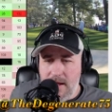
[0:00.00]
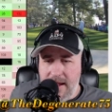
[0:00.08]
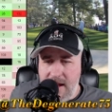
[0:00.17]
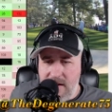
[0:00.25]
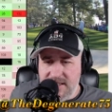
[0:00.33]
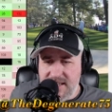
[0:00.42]

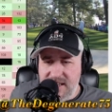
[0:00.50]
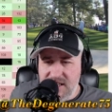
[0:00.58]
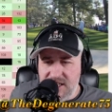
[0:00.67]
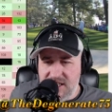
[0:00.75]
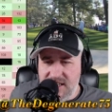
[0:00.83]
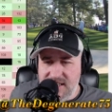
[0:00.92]
Harris
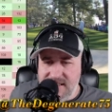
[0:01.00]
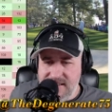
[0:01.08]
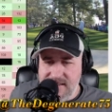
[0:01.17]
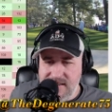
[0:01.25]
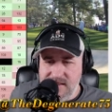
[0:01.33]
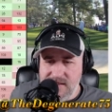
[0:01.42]
English
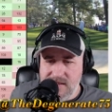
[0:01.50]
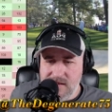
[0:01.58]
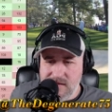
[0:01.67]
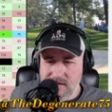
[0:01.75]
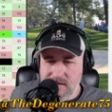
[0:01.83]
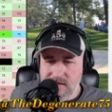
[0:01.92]
did.
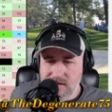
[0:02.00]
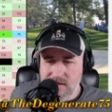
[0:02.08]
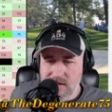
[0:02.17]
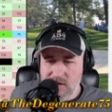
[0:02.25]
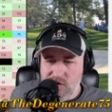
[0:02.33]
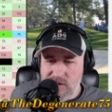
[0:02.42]

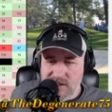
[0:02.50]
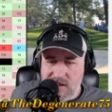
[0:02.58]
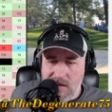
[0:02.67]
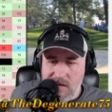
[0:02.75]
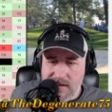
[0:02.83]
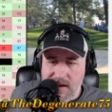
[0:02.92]
Chris
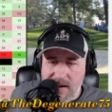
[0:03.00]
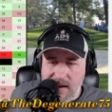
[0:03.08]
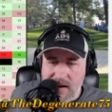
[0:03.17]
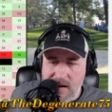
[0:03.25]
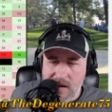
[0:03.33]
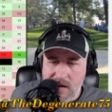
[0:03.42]
Kirk did.